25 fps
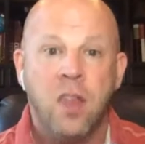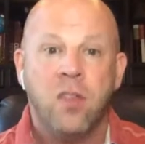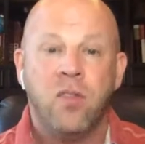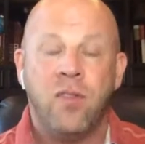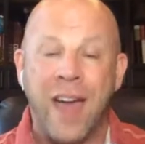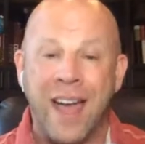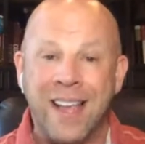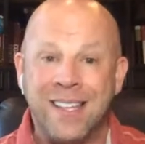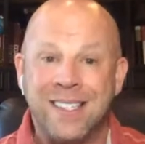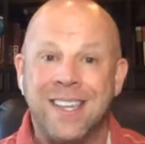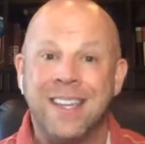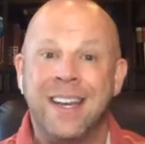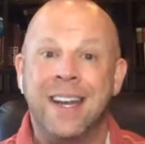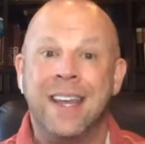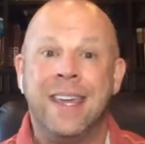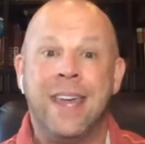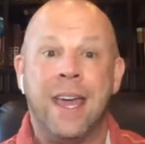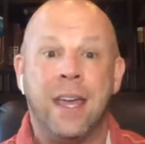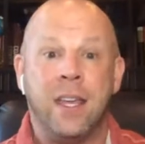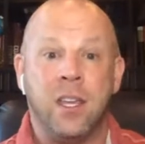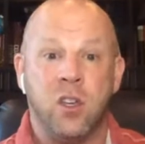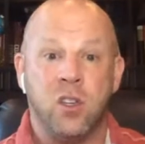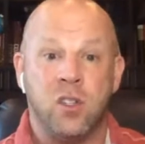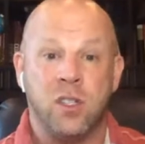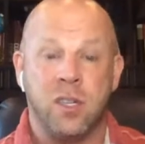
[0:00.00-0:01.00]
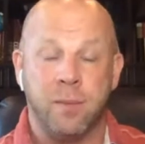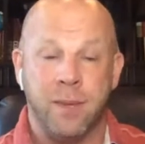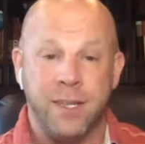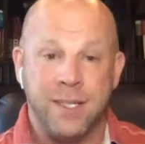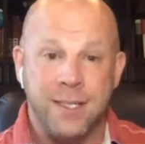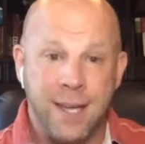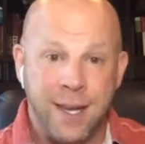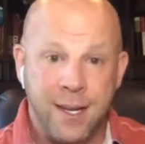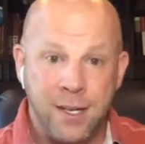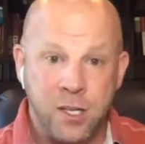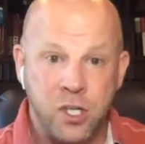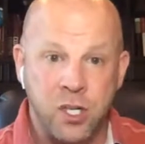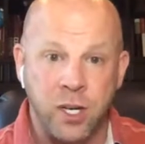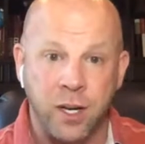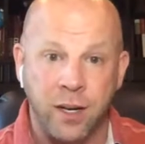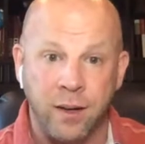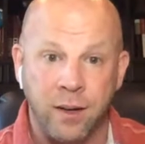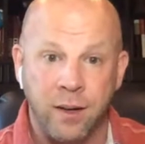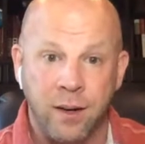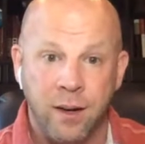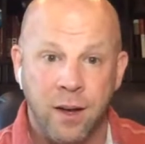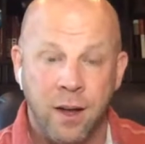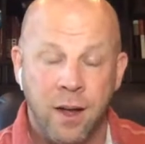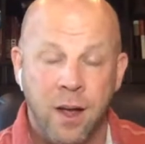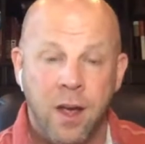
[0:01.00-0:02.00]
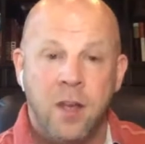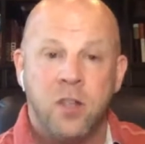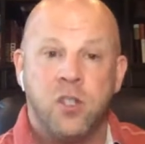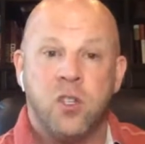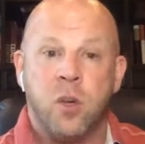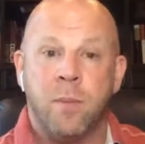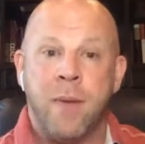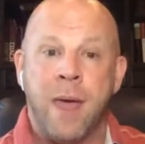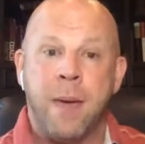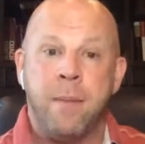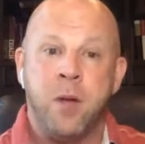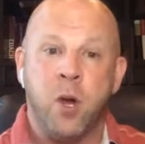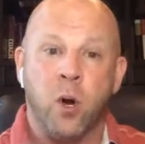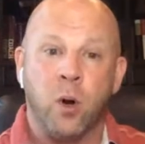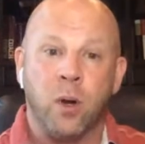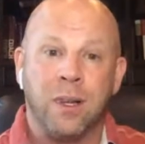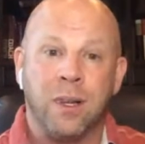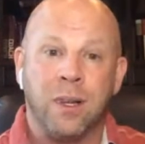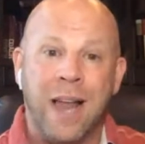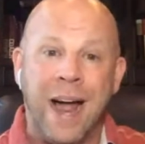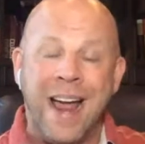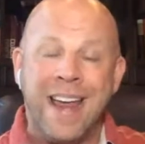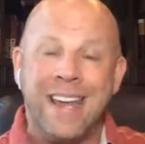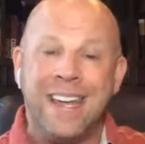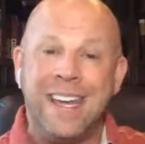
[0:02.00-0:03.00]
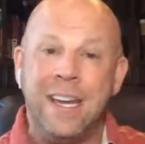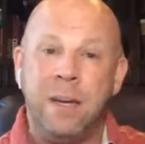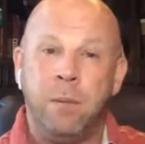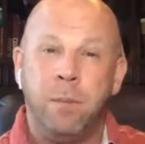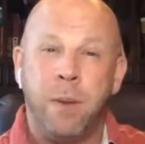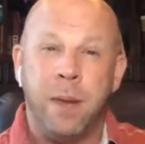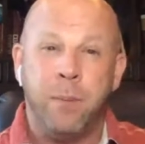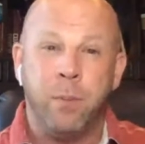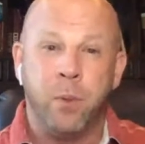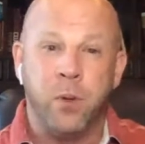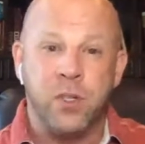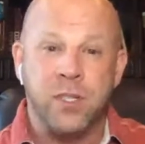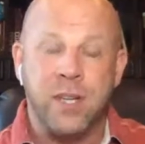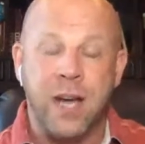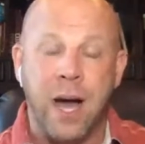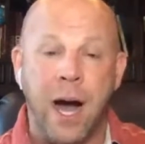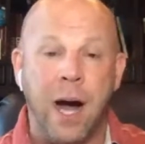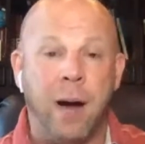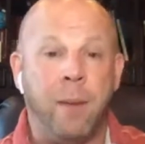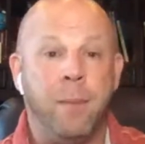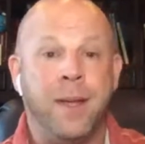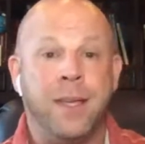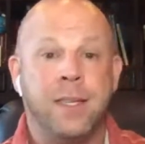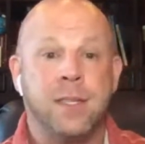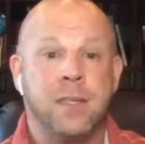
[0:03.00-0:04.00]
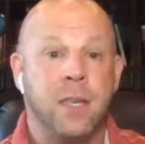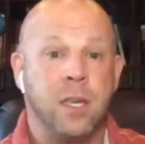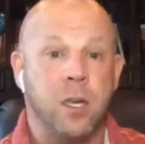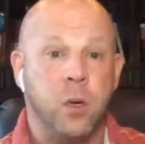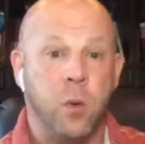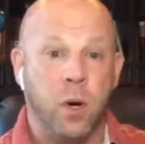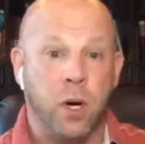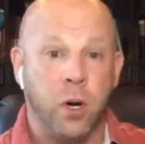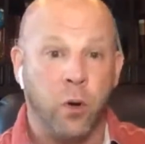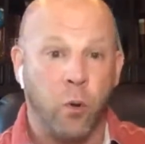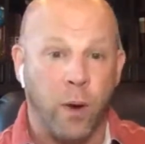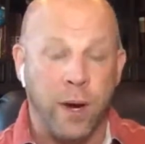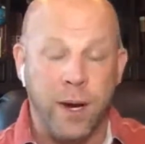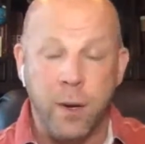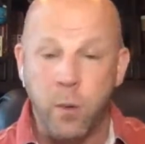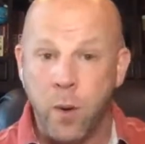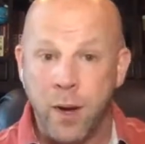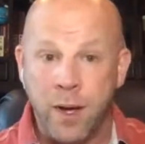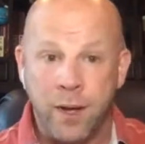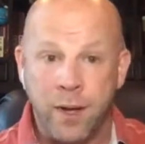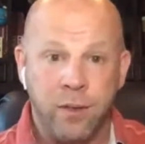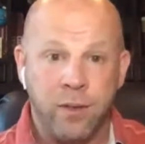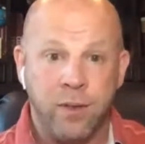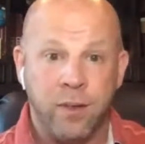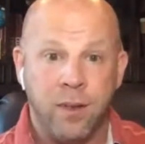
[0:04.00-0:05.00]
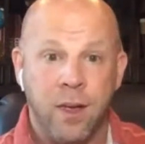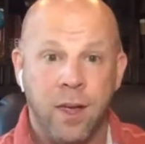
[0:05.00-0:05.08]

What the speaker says: that's going to get you some attention. So maybe you're liking people's comments that you agree with.